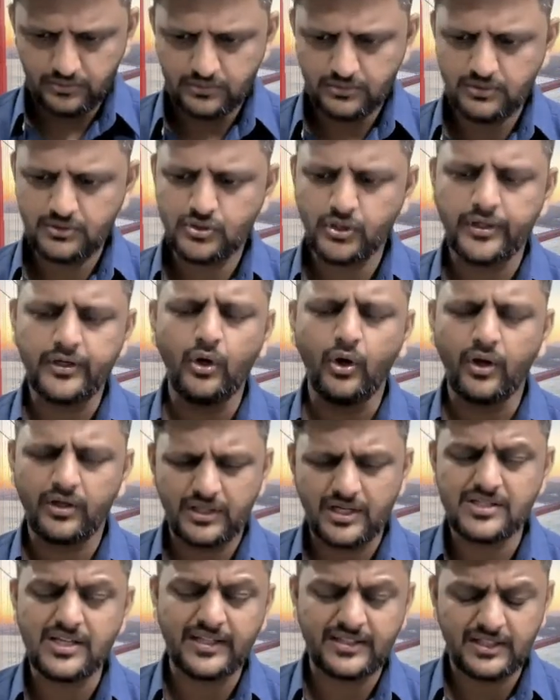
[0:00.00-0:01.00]
Sorry, or
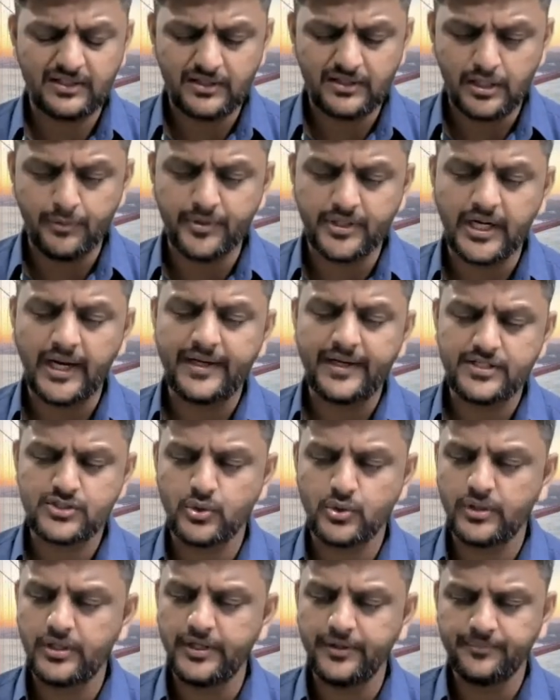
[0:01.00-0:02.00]
there is I think a limited ITC
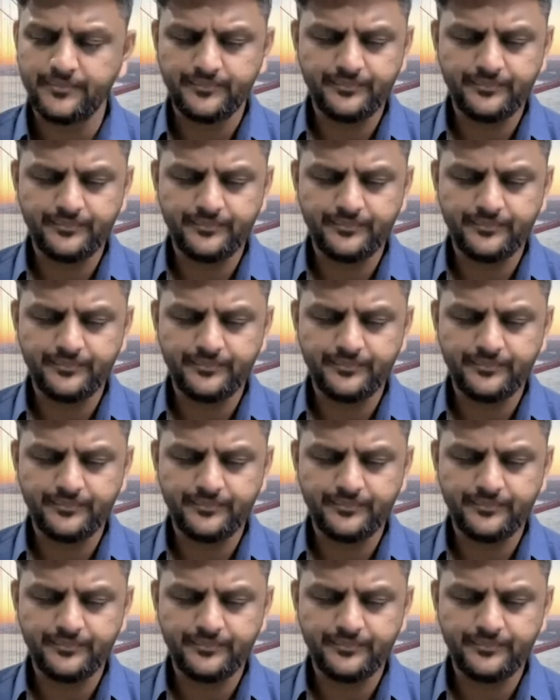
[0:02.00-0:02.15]
only.